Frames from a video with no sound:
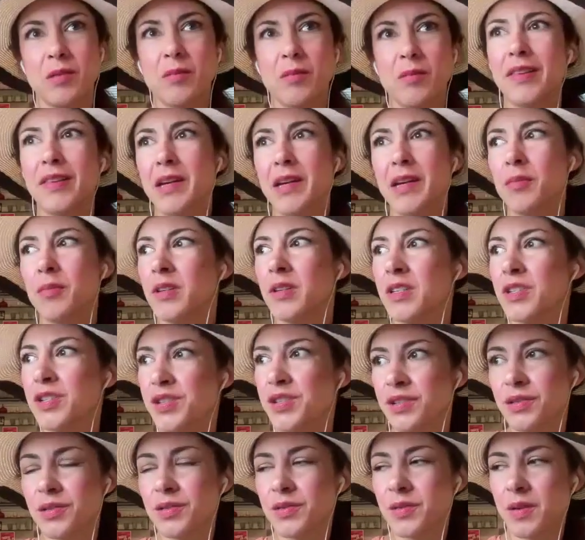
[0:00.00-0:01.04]
with labor
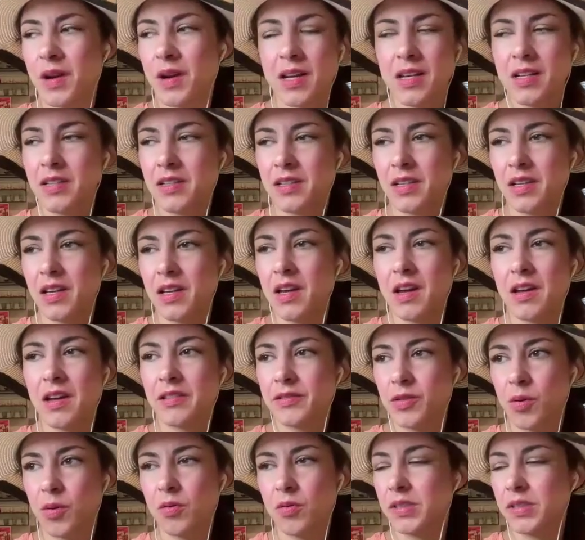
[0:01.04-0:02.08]
issues, right? Yeah,
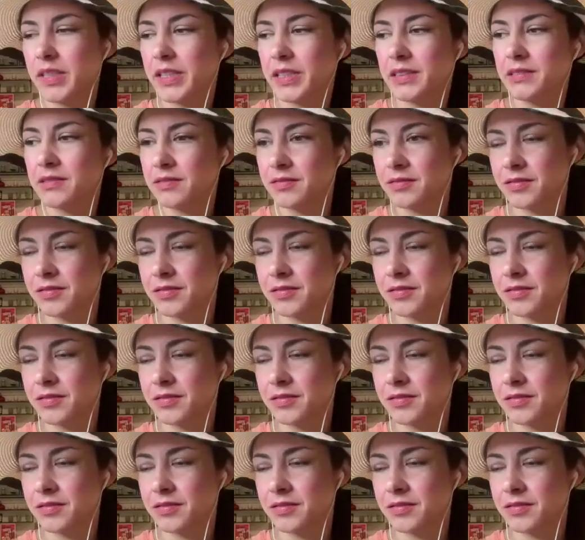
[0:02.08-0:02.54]
totally.